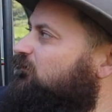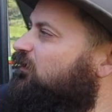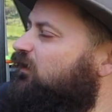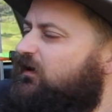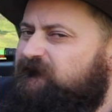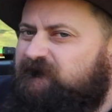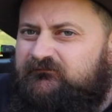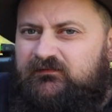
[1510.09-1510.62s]

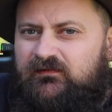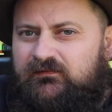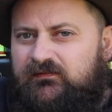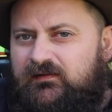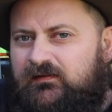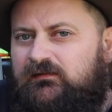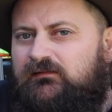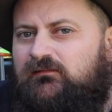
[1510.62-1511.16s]
I haven't done
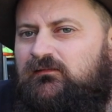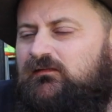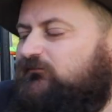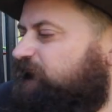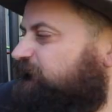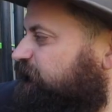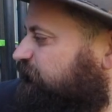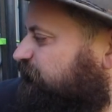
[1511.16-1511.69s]
that.
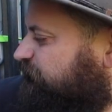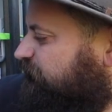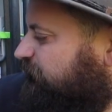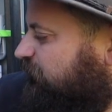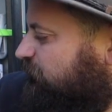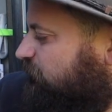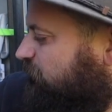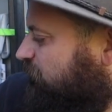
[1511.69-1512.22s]
I've just
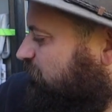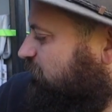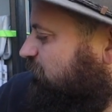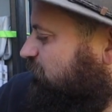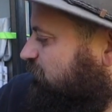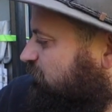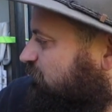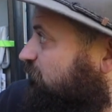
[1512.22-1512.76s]

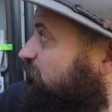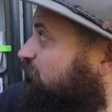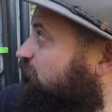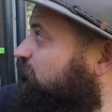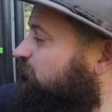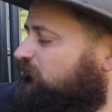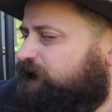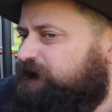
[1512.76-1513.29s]

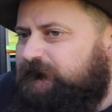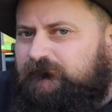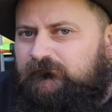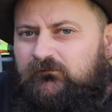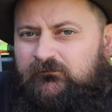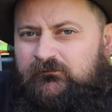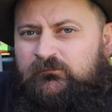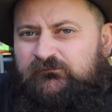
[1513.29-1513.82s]
got